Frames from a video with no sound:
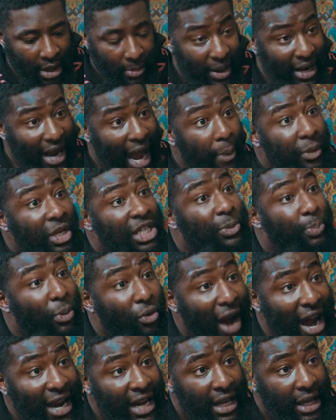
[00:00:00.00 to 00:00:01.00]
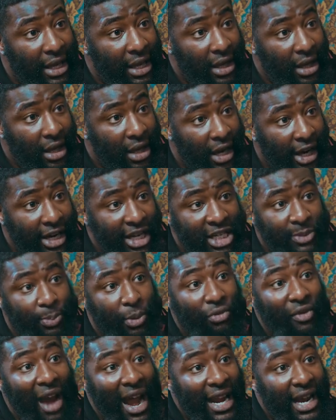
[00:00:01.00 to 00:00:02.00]
But now it's sporadic, and it's
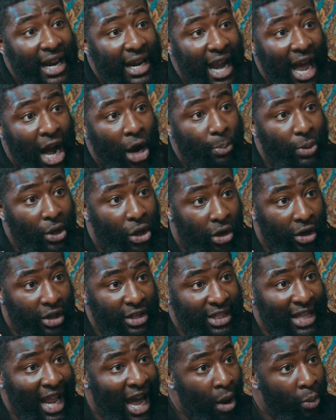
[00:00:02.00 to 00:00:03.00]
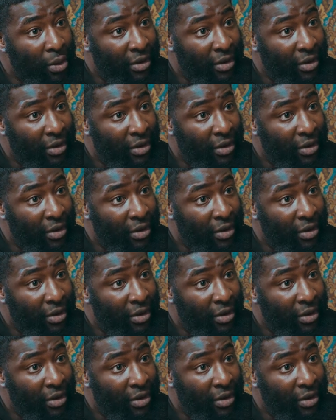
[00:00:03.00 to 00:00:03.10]
sporadic now because now